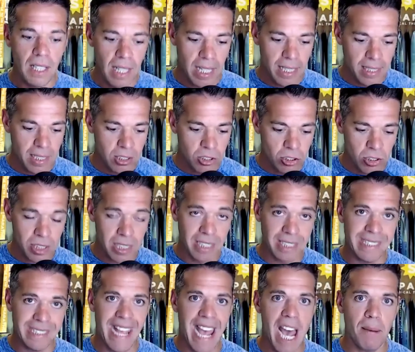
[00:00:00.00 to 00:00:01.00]
And then you're going
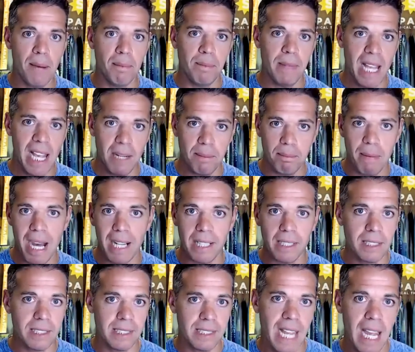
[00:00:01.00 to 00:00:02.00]
to tap that
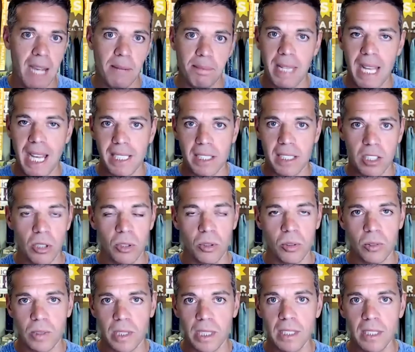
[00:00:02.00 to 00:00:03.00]
box, tap that
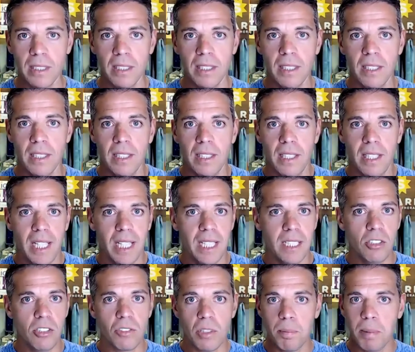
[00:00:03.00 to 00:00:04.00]
cone,
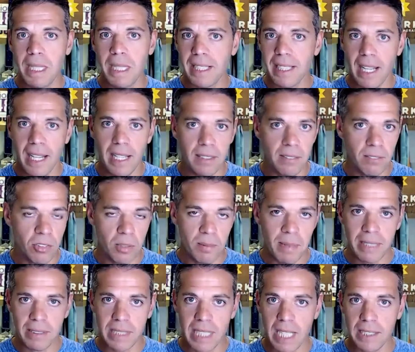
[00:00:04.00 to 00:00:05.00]
and you repeat that for
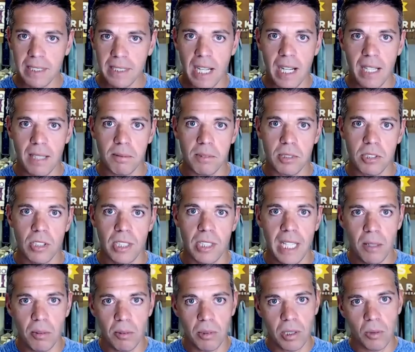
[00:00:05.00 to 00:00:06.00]
about 10 times. So
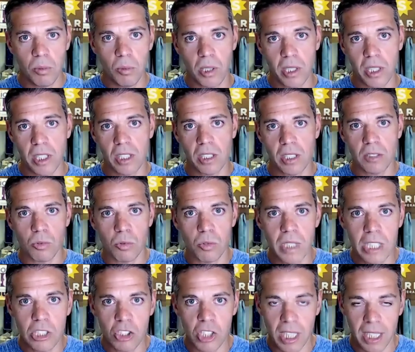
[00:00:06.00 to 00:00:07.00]
now we're working on
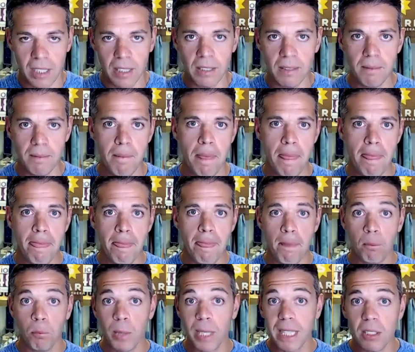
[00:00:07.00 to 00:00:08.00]
reaching
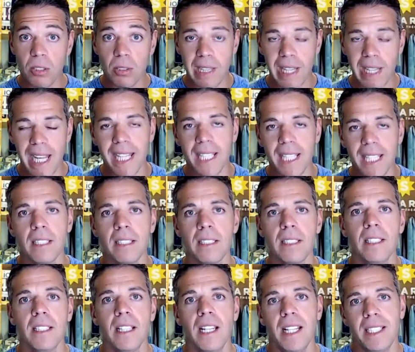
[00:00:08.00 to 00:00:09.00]
with your leg.
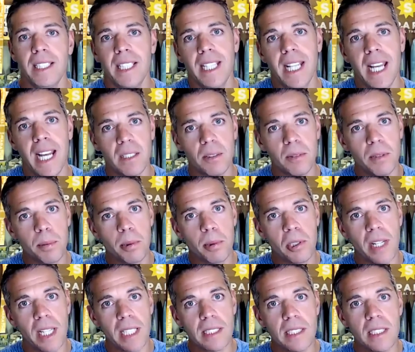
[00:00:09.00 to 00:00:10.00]
And then how do we
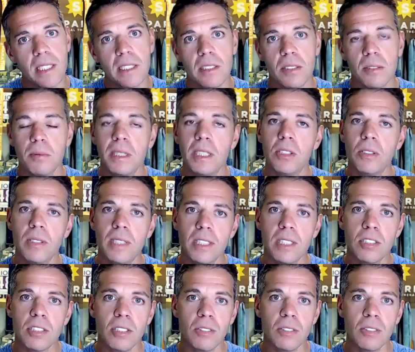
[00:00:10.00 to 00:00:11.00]
progress this? We do
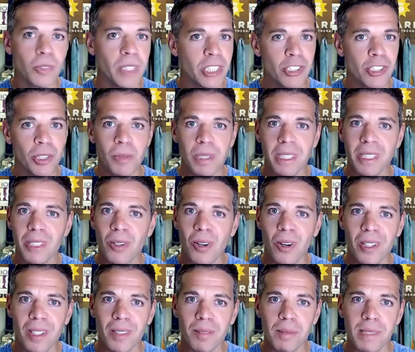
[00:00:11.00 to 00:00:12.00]
this reaching with your
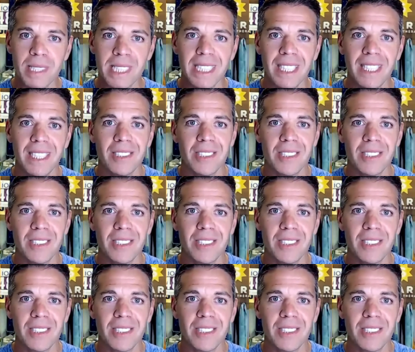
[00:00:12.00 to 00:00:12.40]
arms.